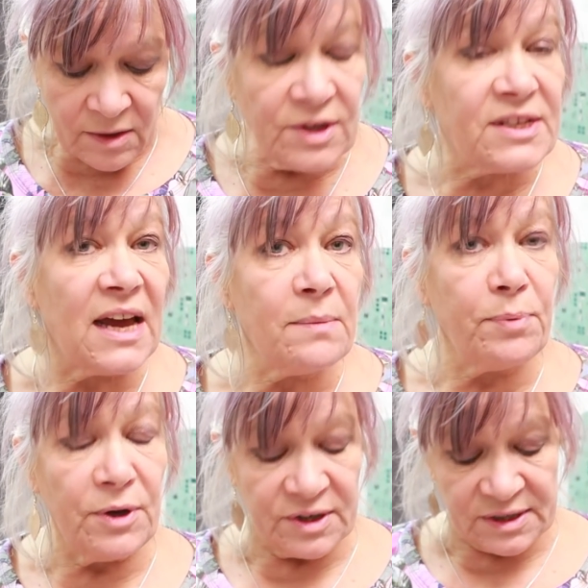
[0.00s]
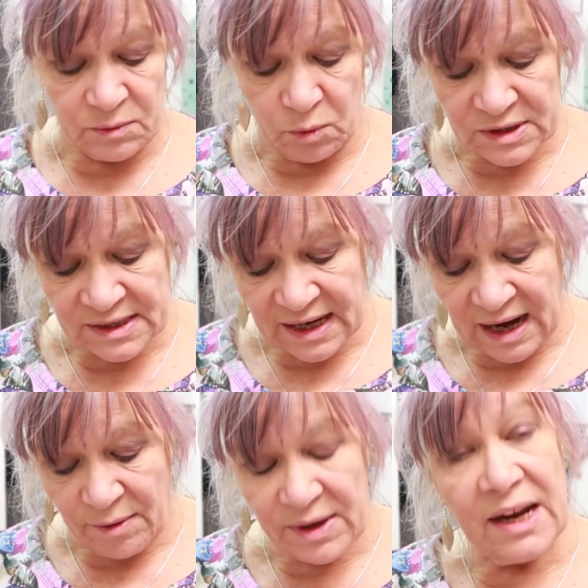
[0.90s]
The dead person wasn't
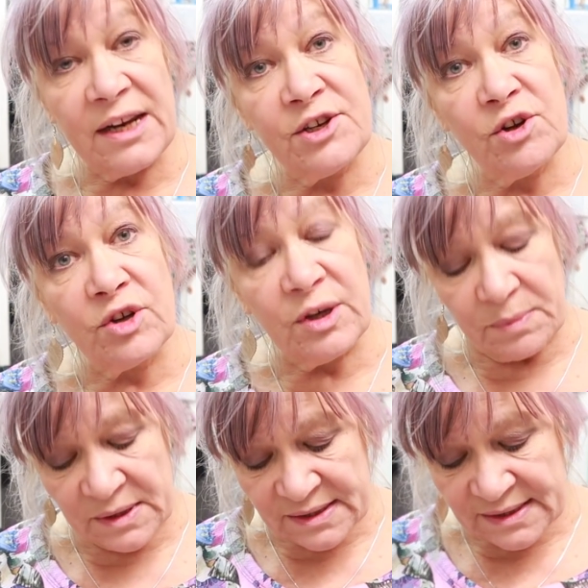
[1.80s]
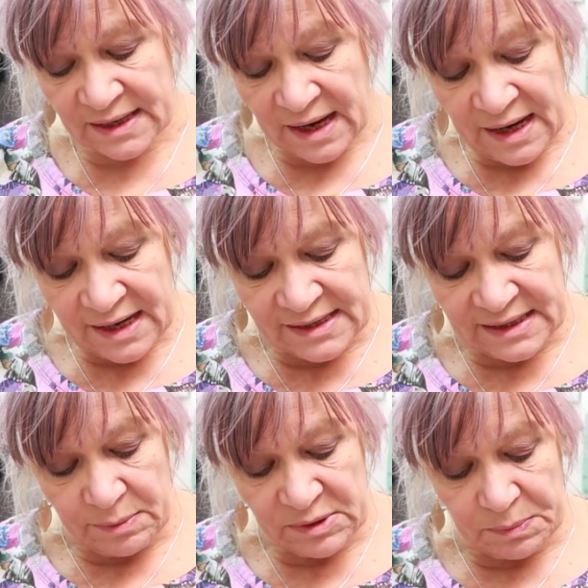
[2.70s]
carrying any documents. He
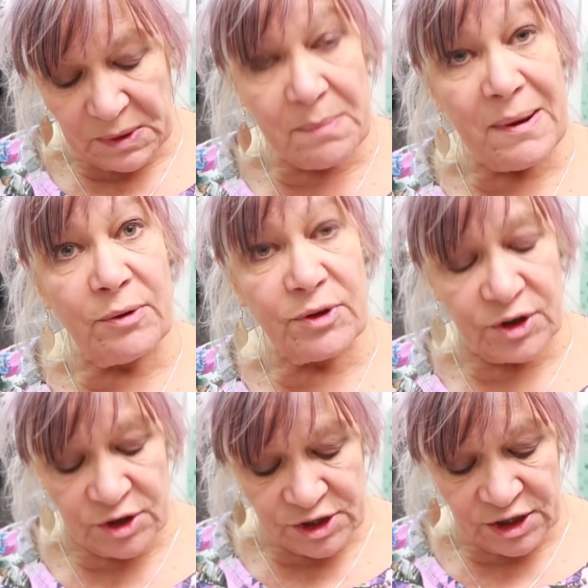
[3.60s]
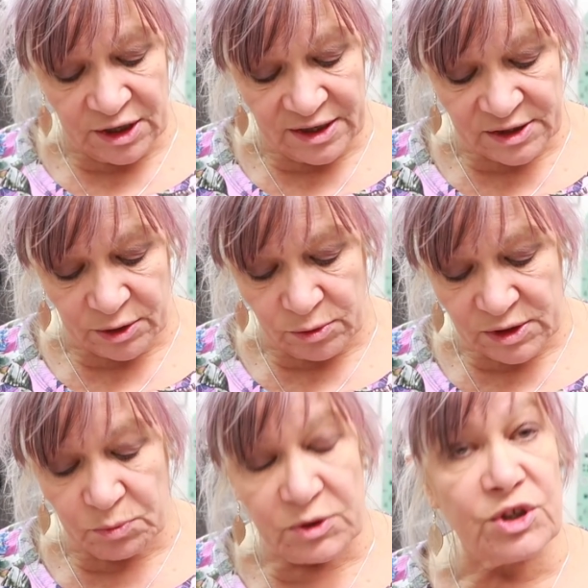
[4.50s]
seemed to be about 30 years
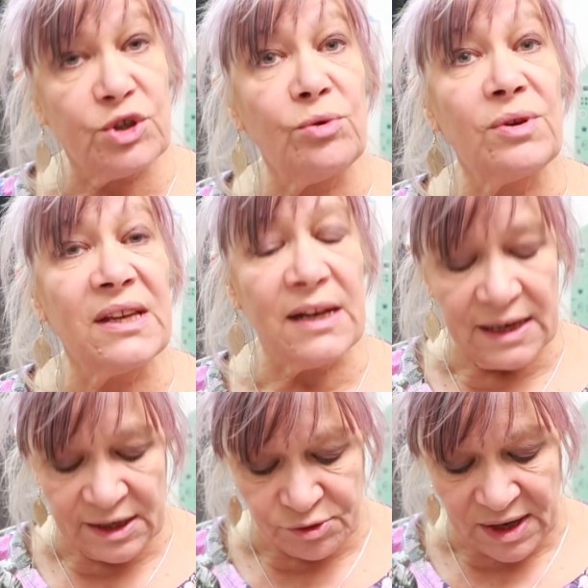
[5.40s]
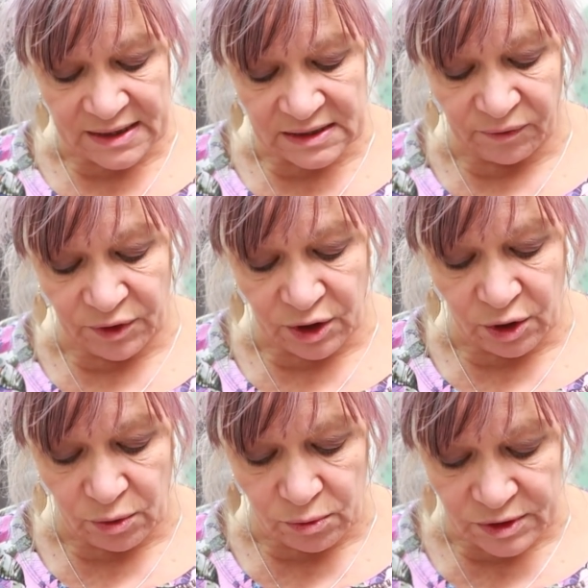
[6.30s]
old and was too thinly dressed for the
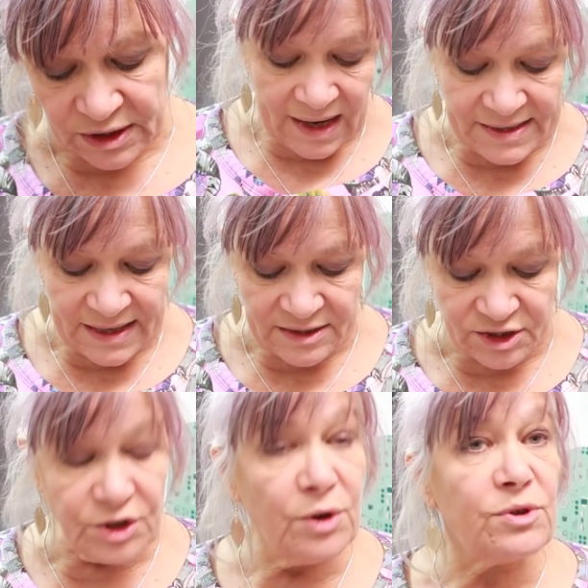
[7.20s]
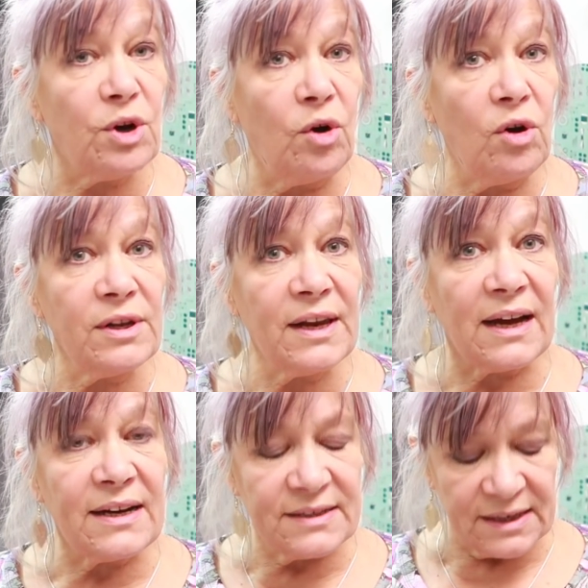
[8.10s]
cold. It had snowed all
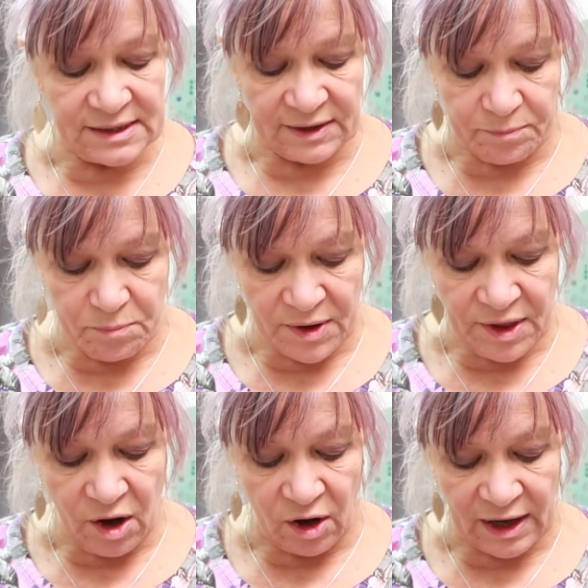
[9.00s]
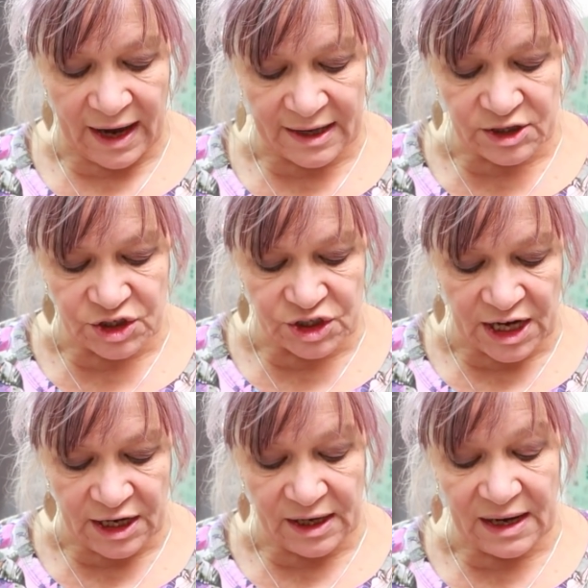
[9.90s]
night, as if Mother Holle had
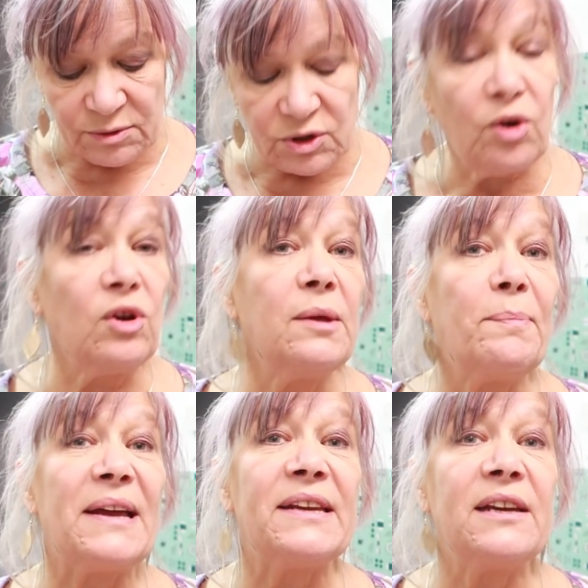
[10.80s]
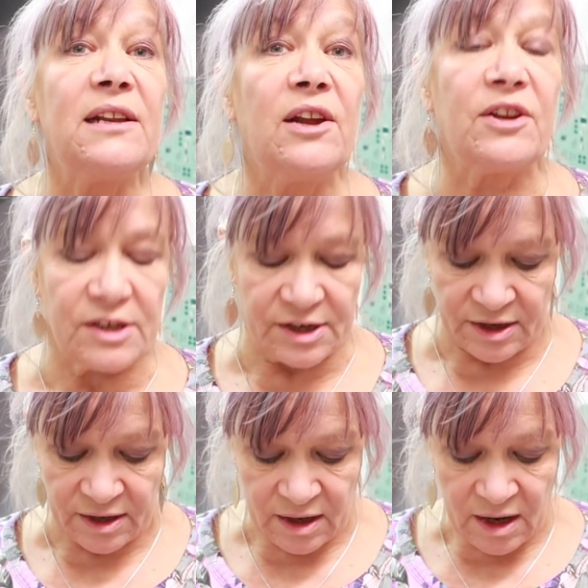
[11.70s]
shaken out all the bedding in London.